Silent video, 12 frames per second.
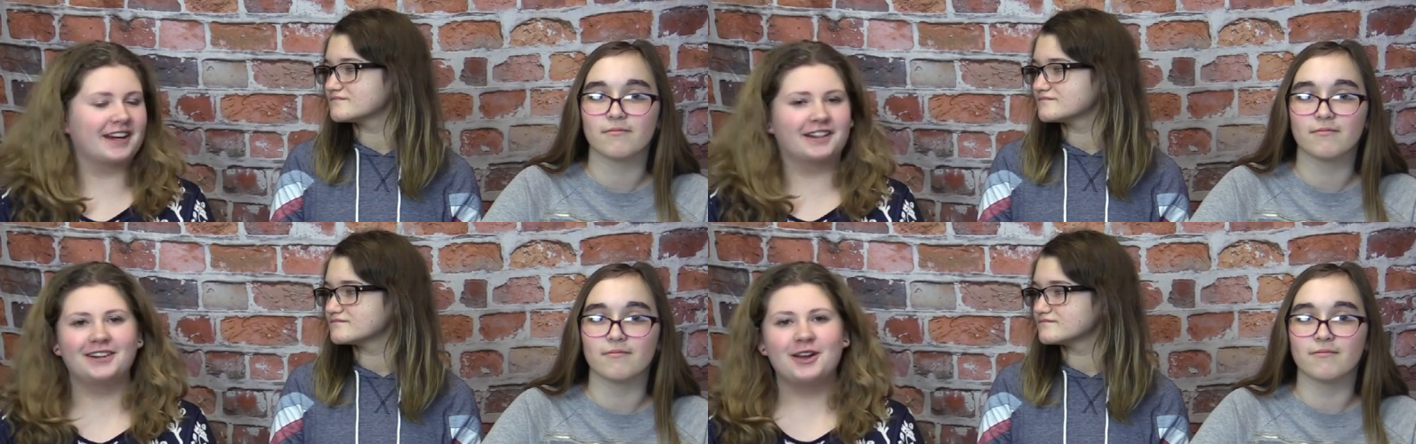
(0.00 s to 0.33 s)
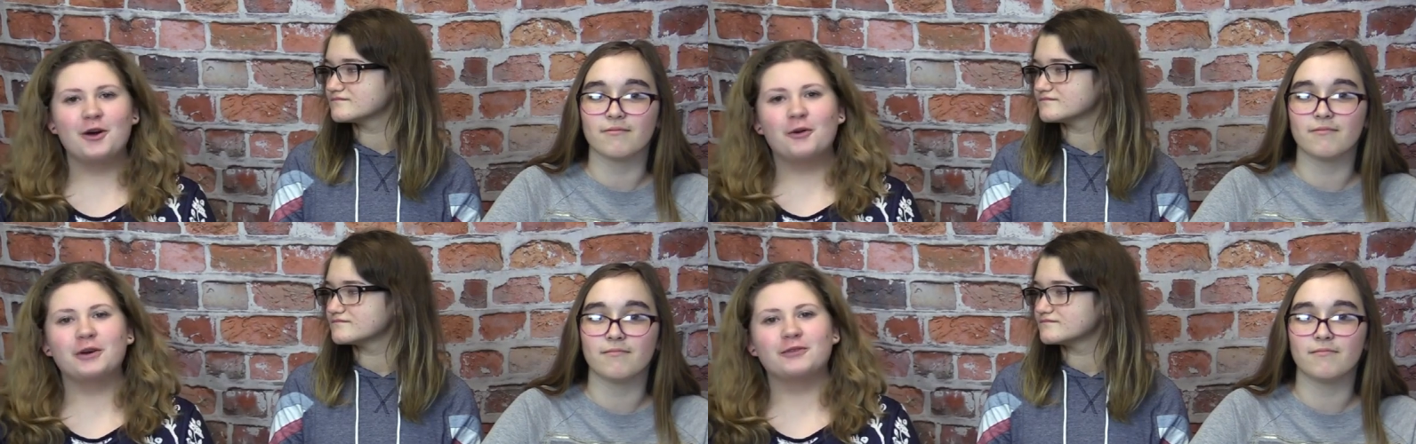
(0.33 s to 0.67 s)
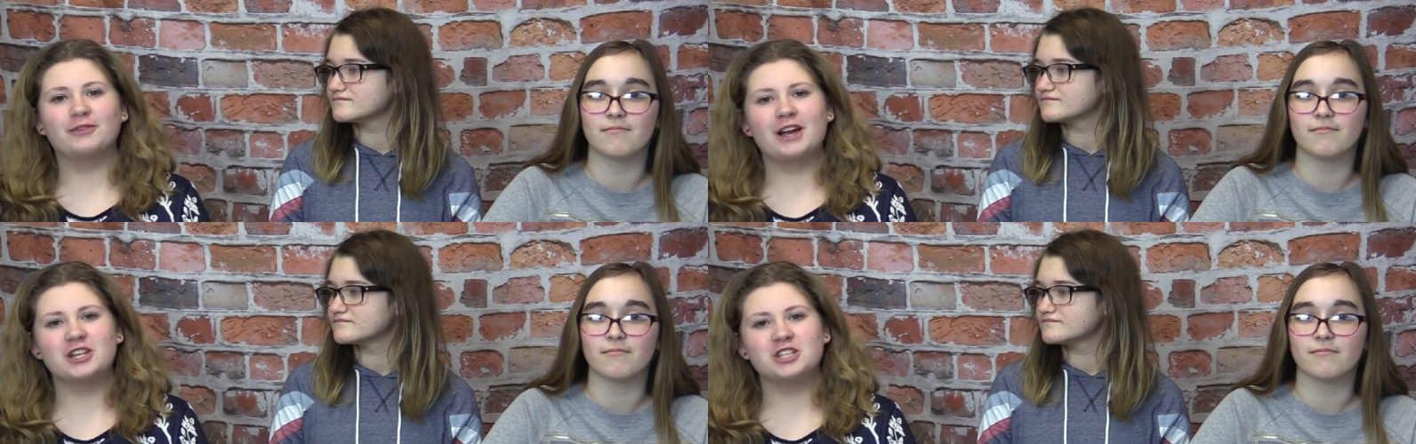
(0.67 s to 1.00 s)
Speaker 1: that out.
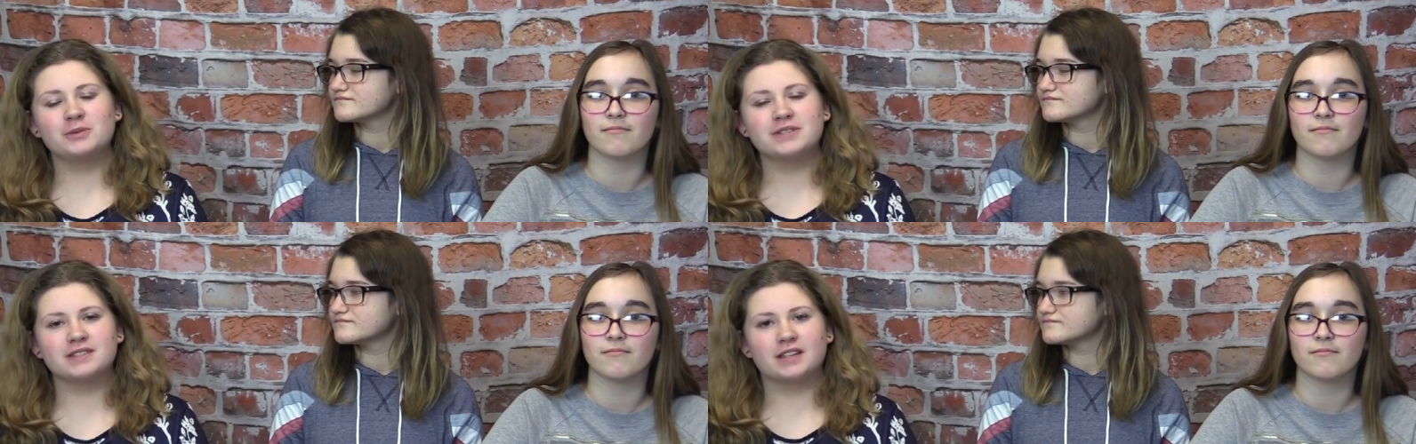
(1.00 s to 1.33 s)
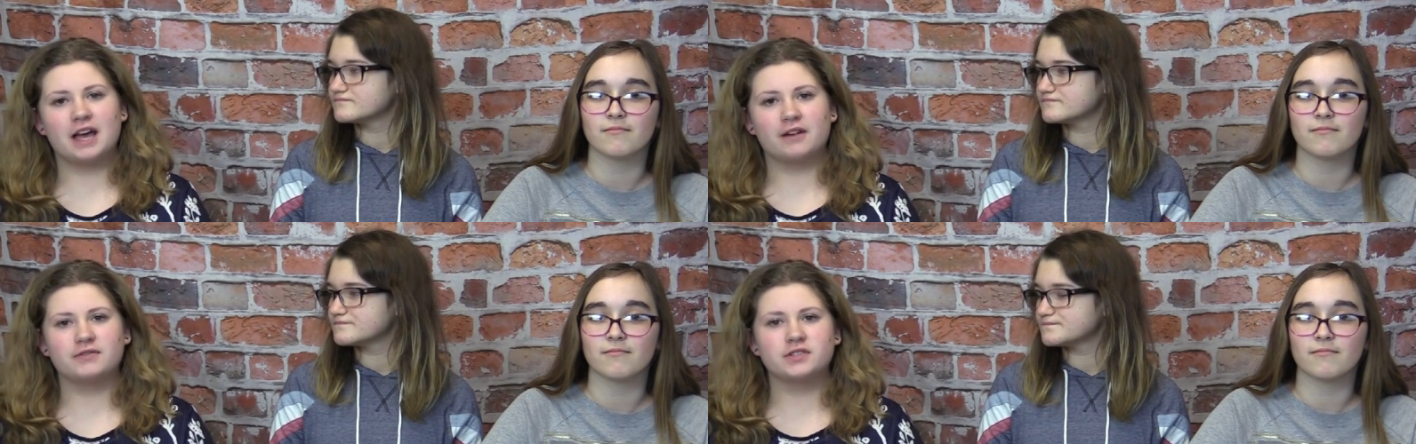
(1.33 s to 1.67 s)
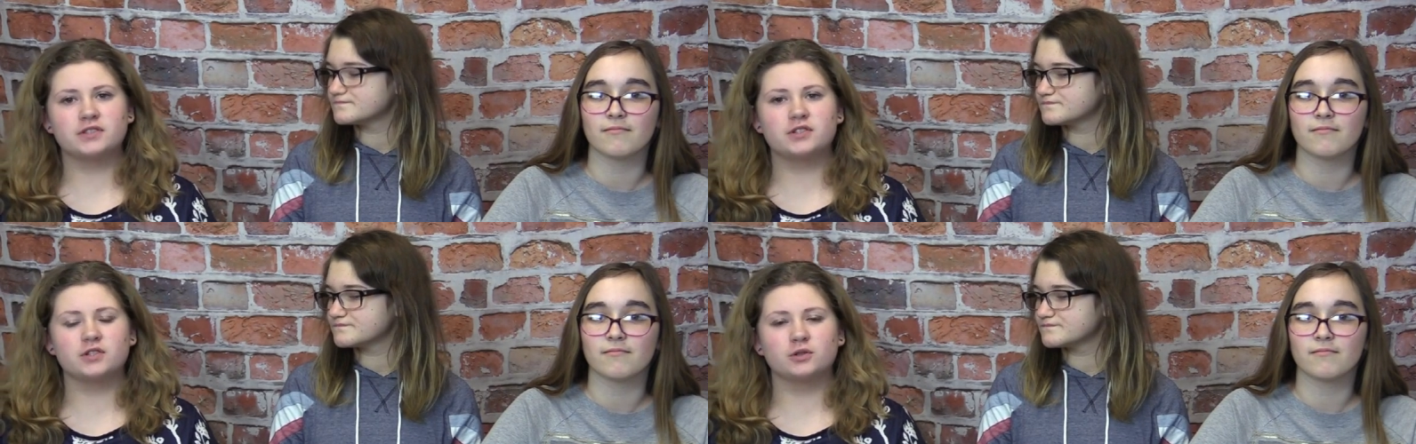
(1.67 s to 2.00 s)
When Fleischer was
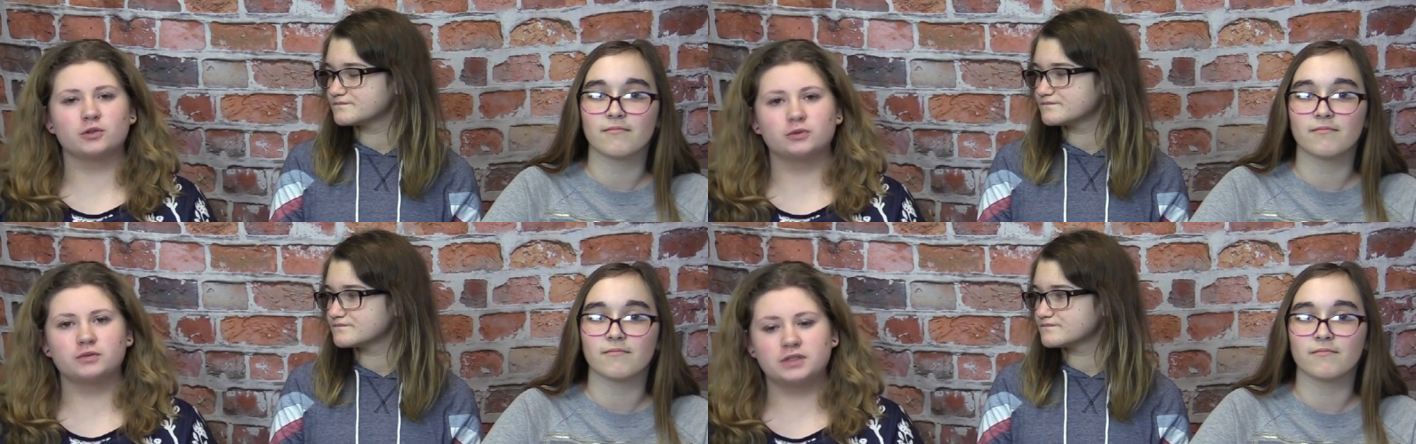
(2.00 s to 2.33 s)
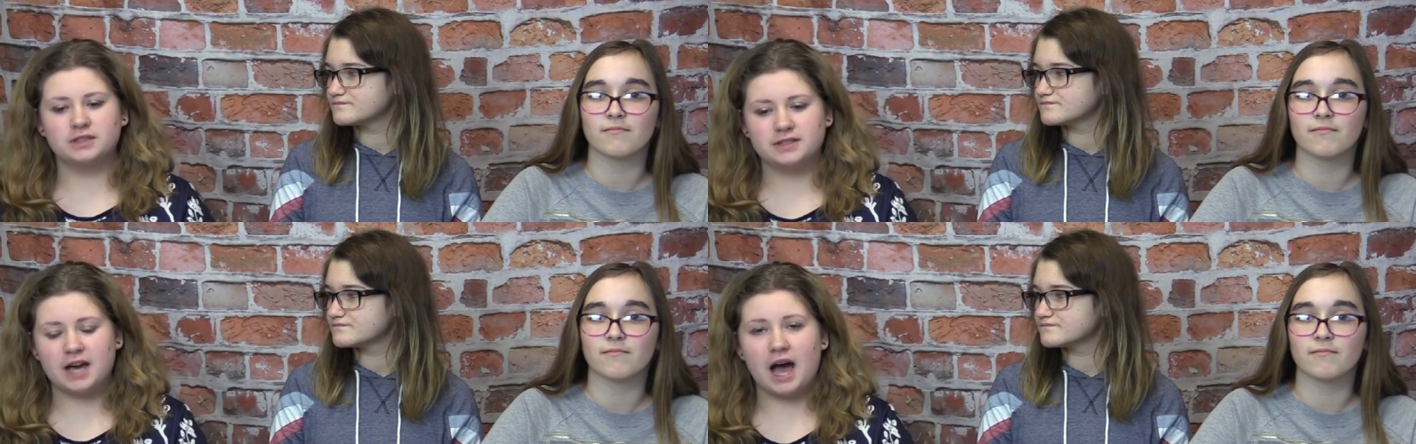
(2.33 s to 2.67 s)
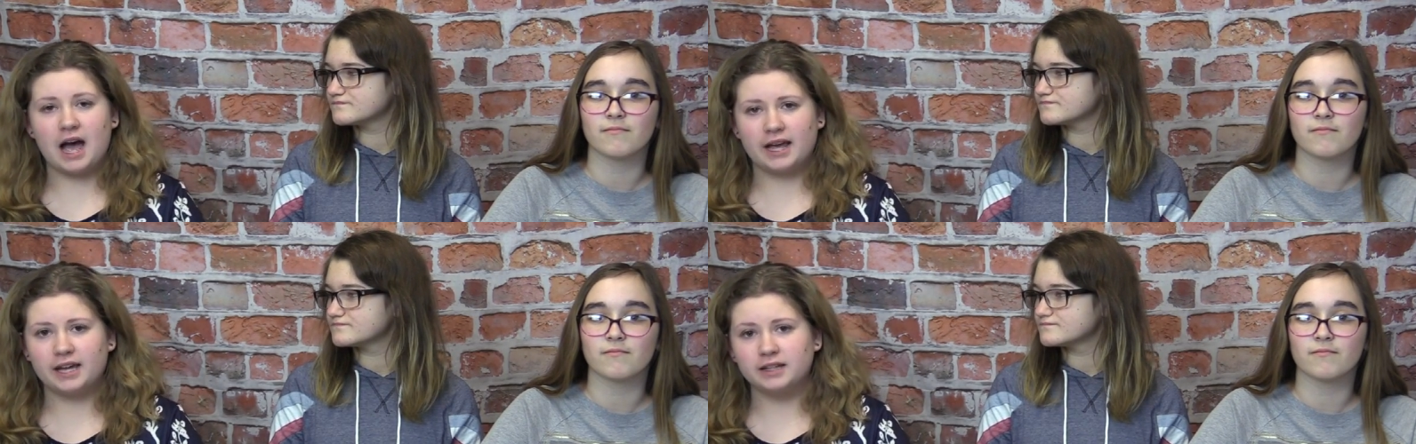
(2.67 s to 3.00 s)
left to
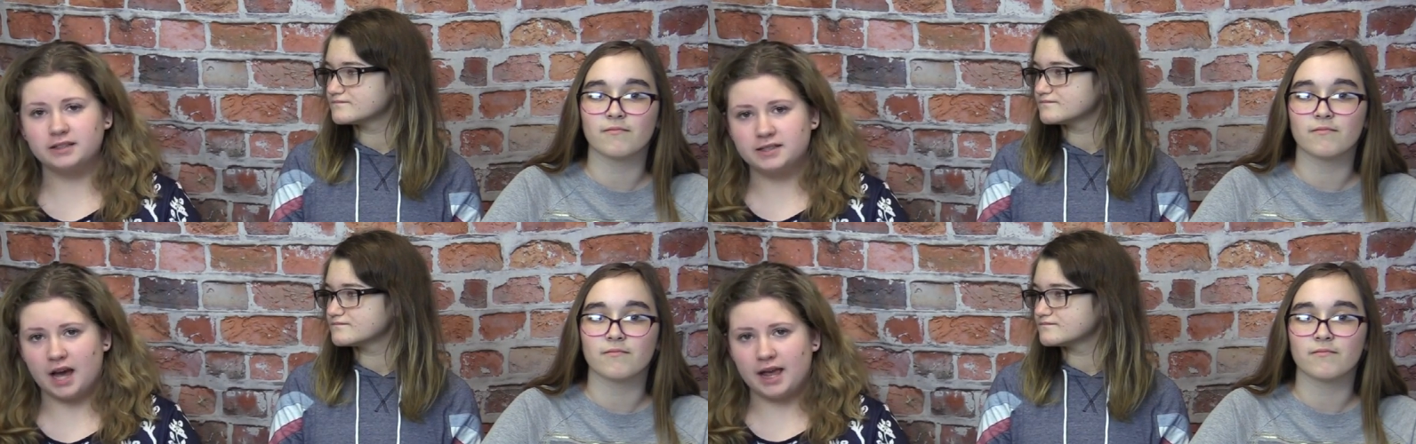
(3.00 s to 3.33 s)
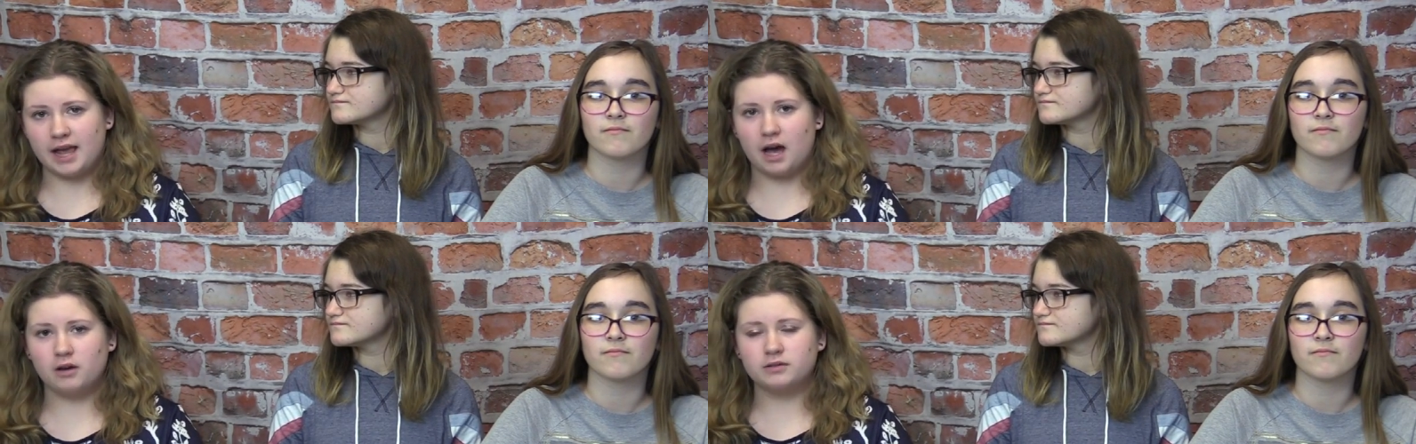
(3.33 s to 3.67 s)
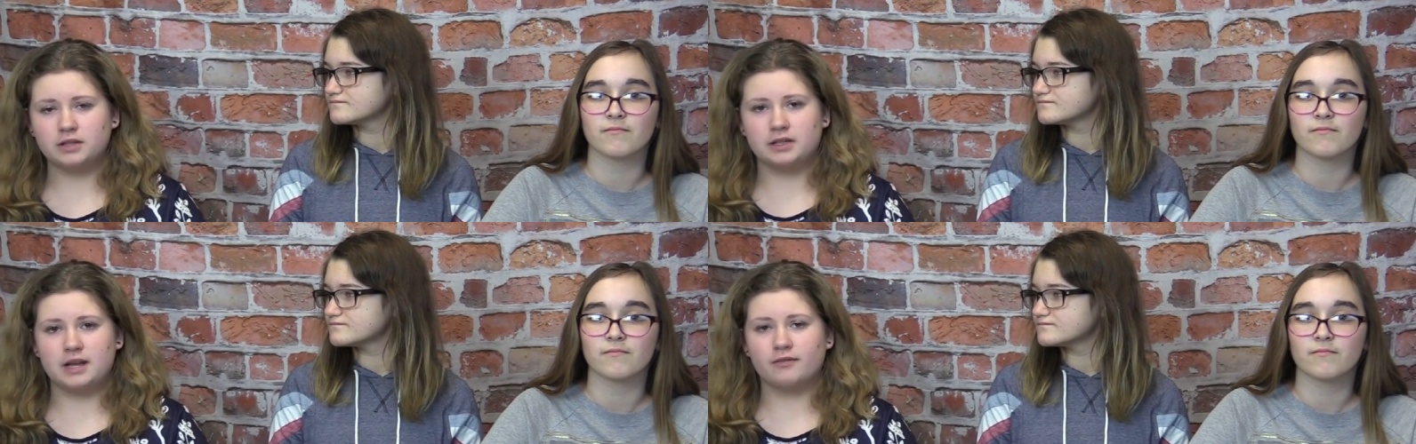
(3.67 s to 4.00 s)
die and die
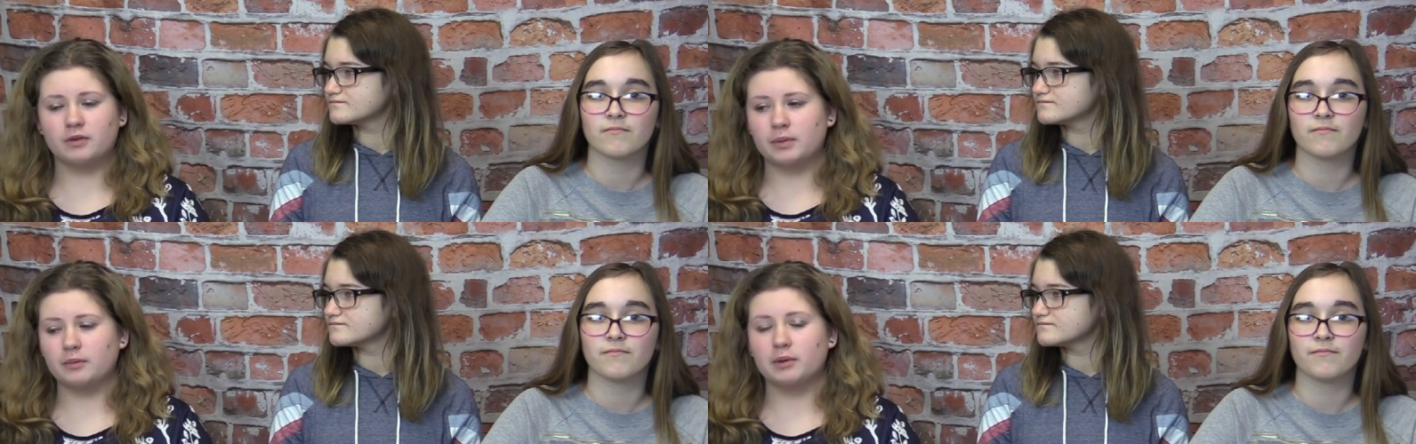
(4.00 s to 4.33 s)
out and never be